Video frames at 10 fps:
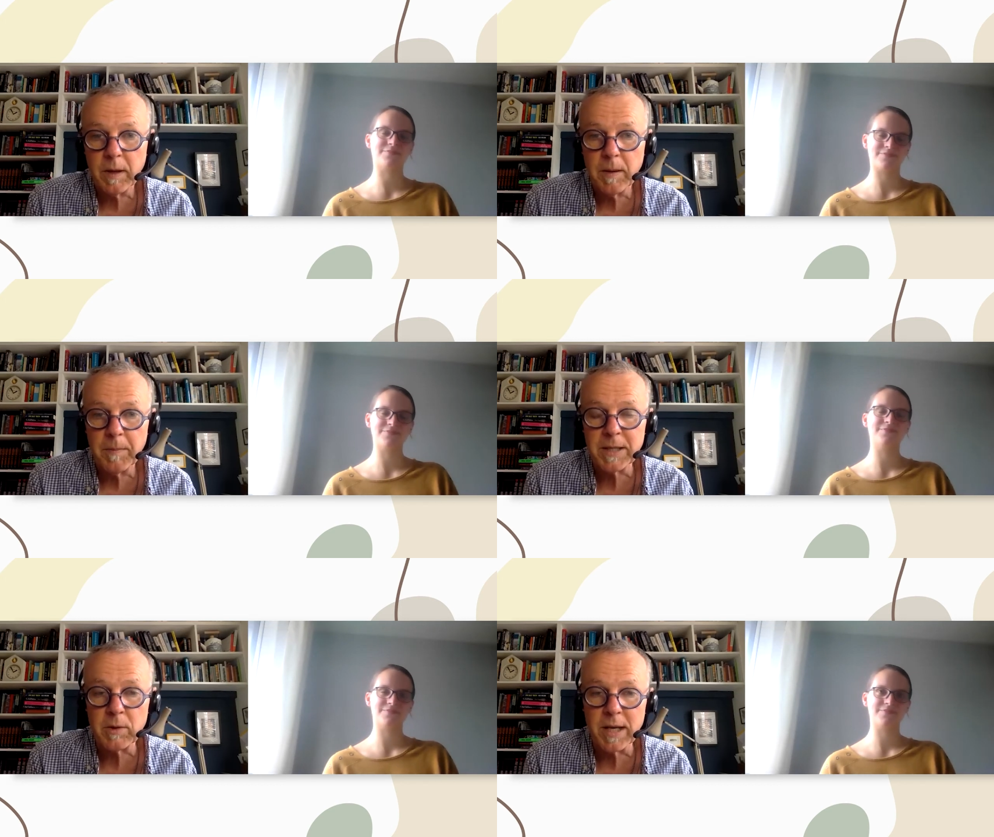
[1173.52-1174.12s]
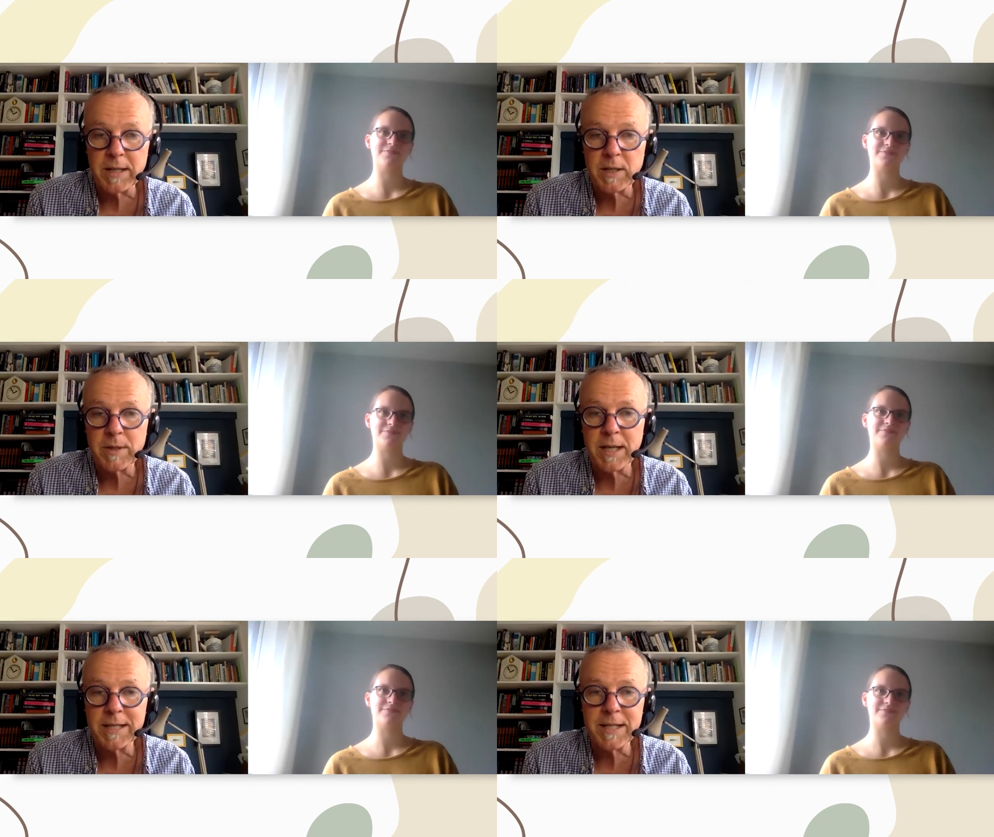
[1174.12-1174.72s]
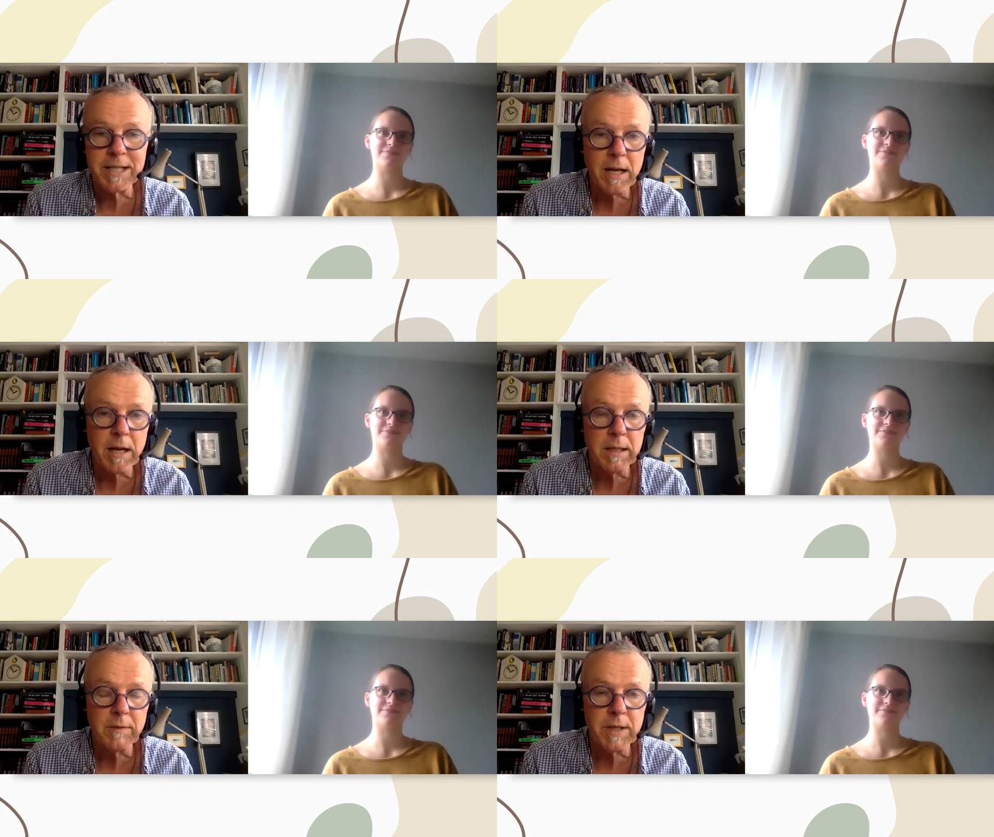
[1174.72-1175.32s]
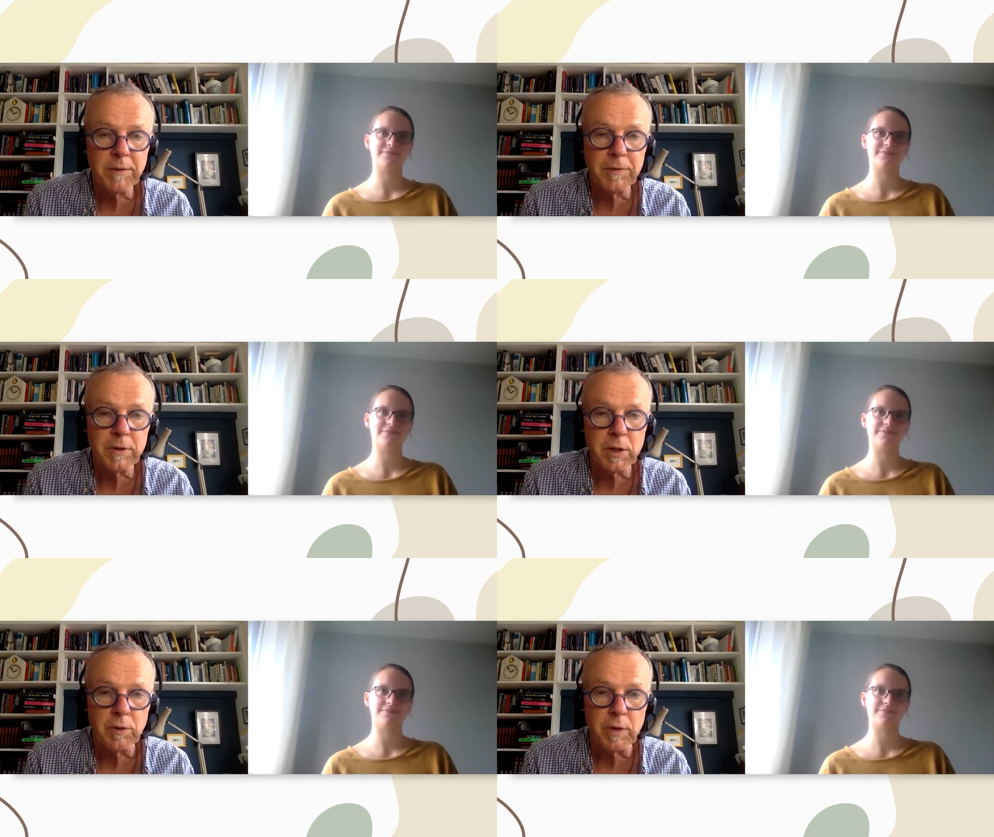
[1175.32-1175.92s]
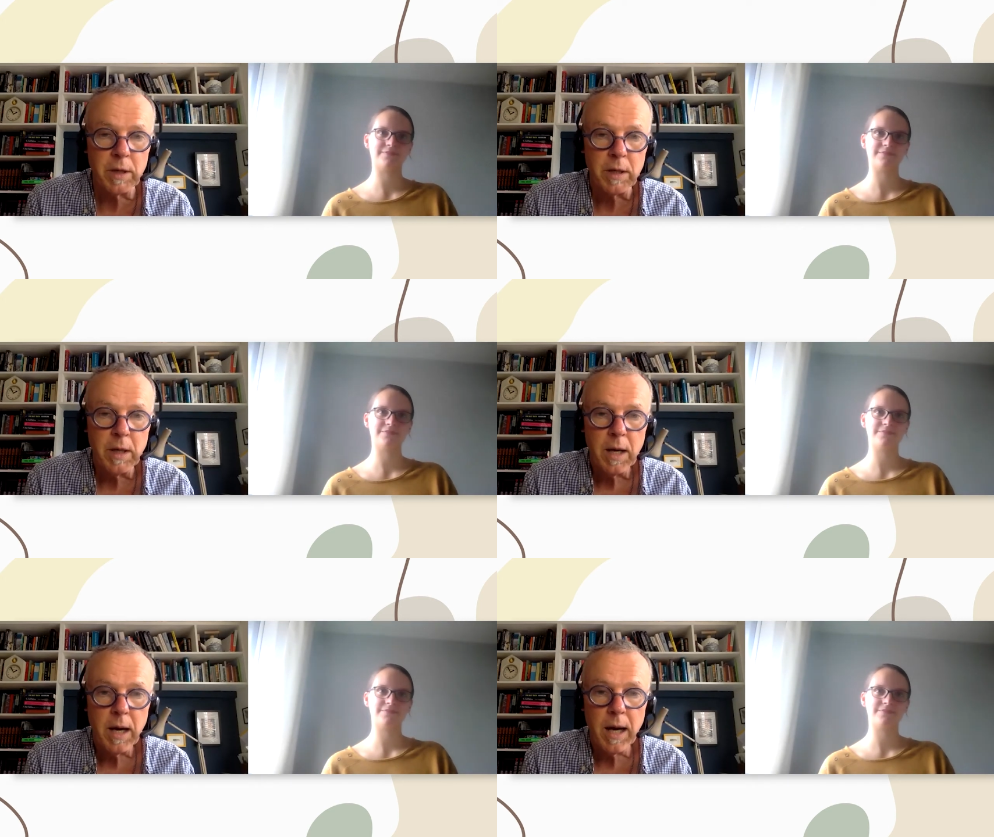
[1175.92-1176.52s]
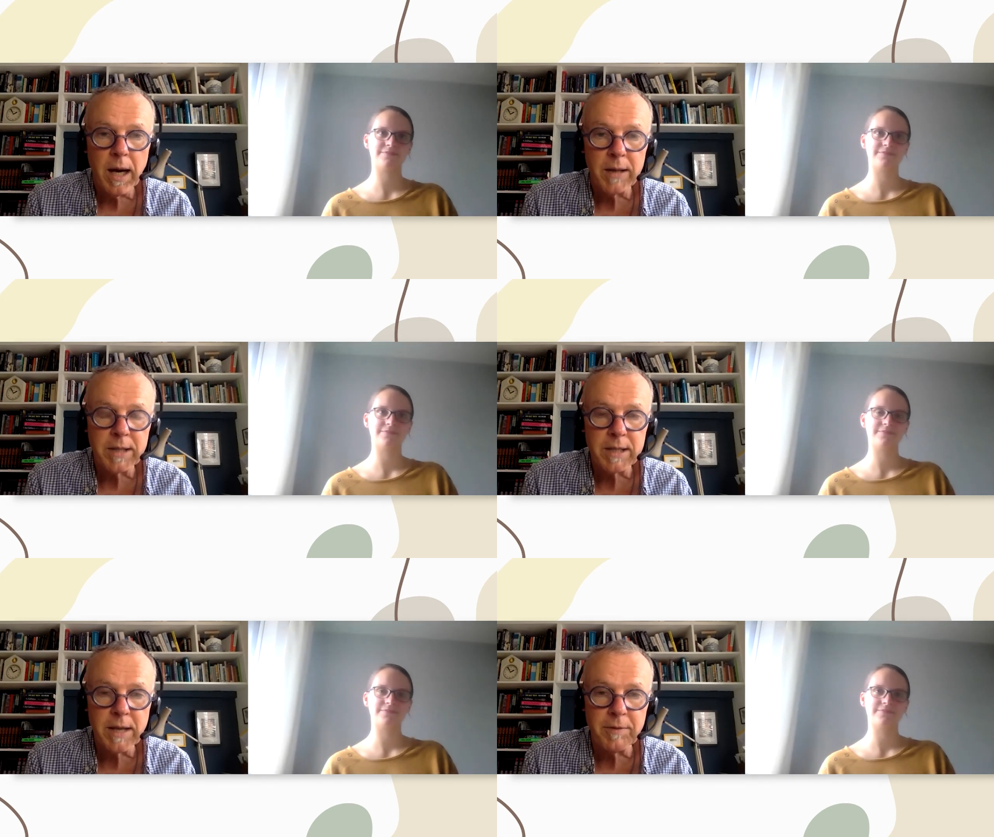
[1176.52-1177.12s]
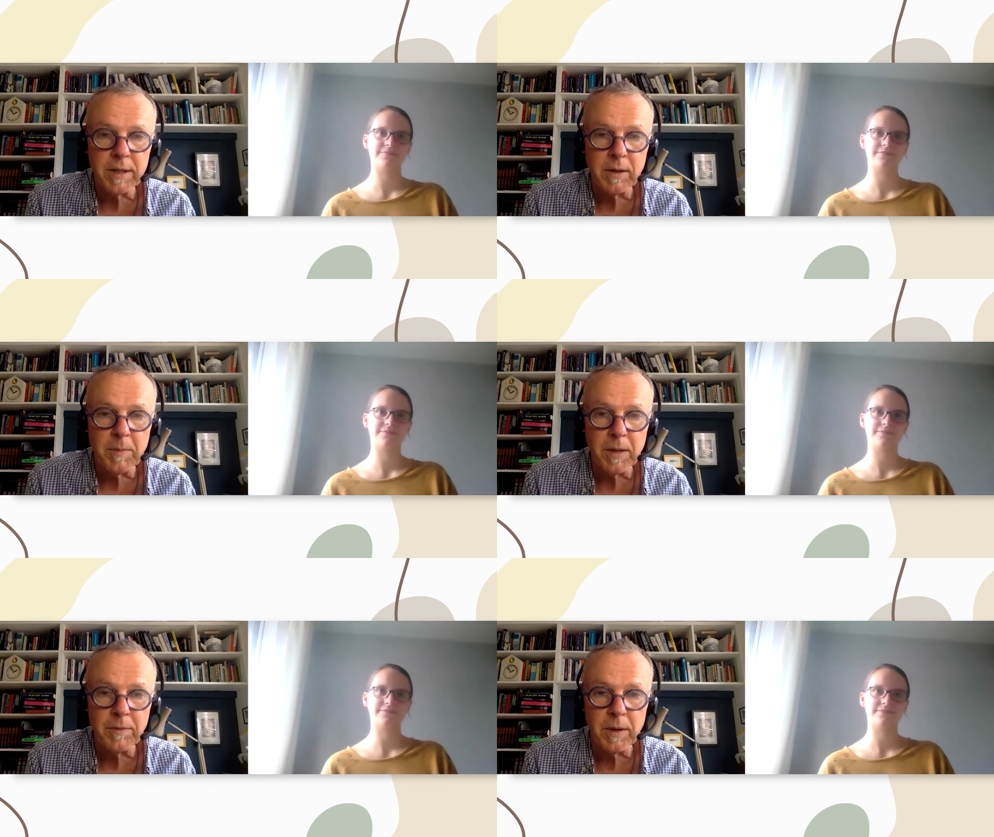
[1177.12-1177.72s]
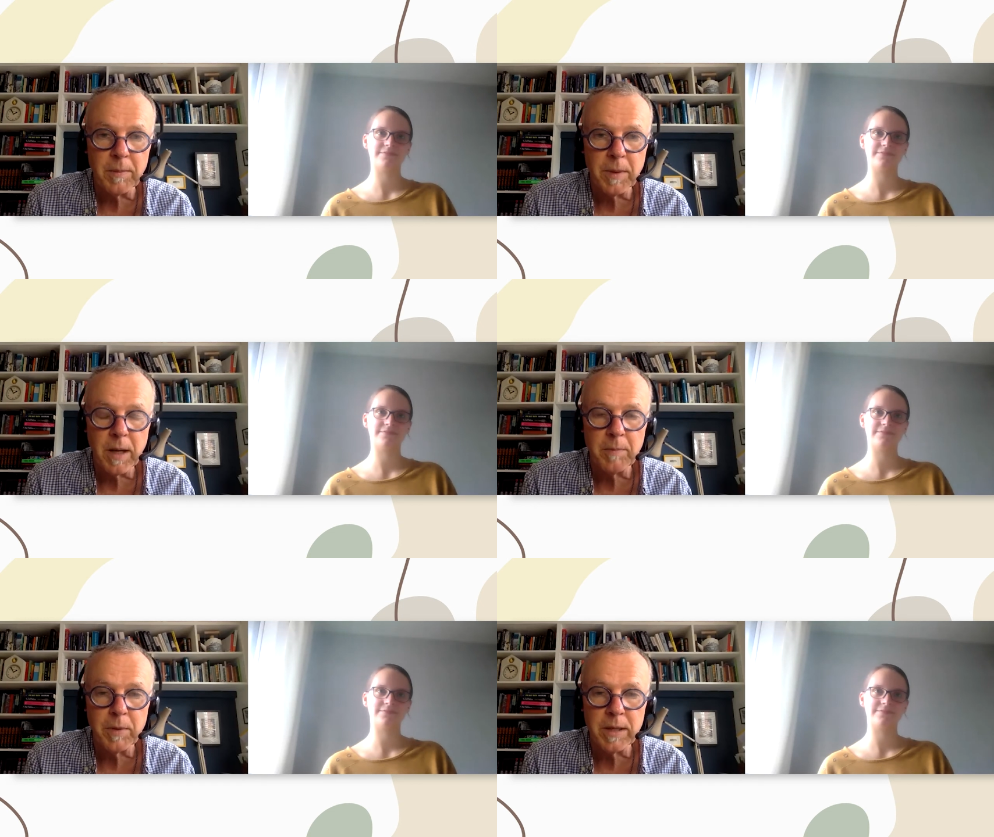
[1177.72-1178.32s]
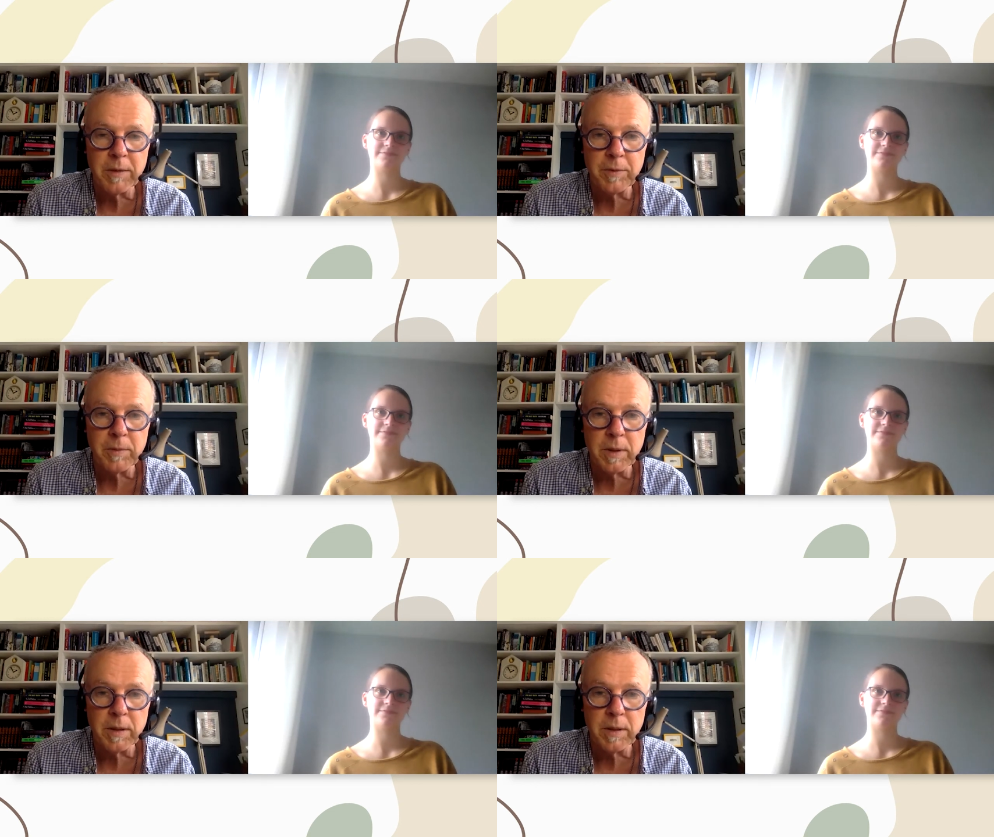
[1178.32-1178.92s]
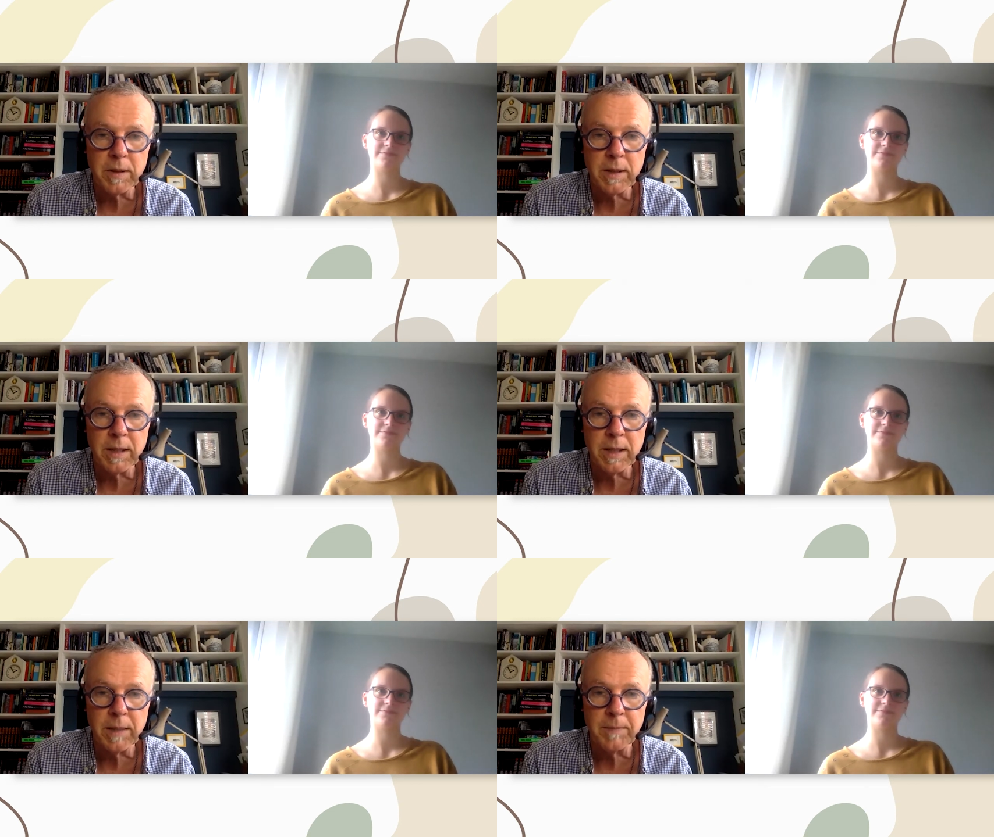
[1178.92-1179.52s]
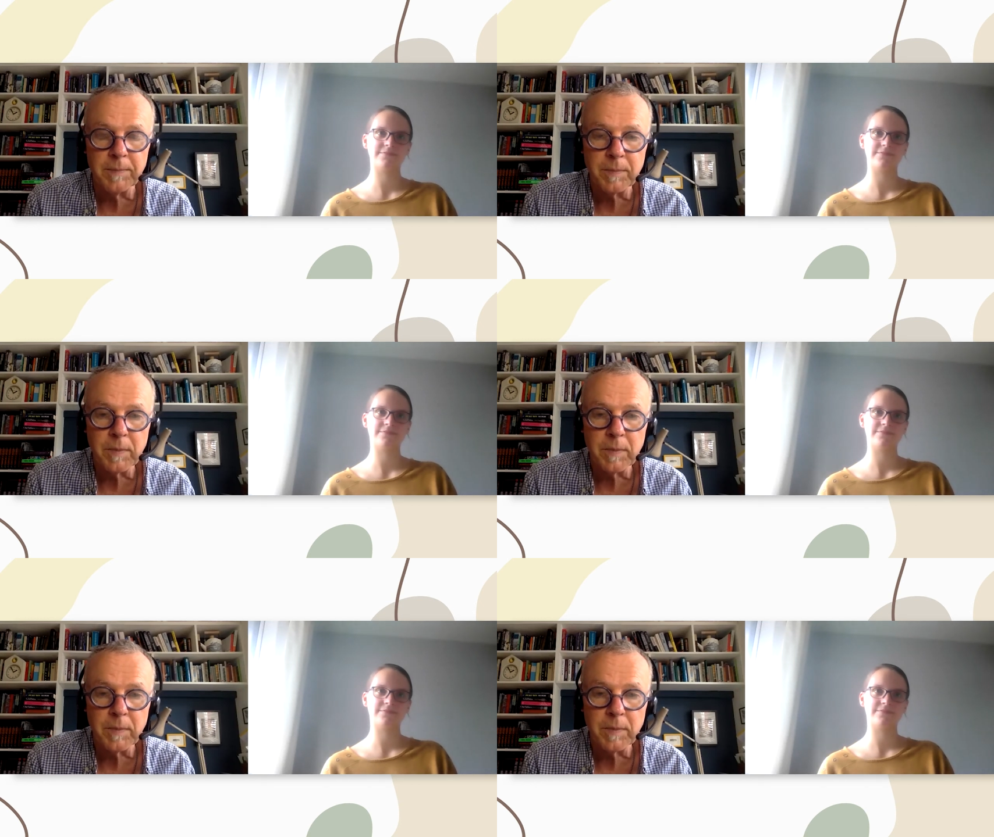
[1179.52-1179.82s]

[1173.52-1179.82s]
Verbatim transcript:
Speaker 1: based on that. So it's, it's, it's kind of different genre, uh, just to have a little bit of a, a breather from the, the um,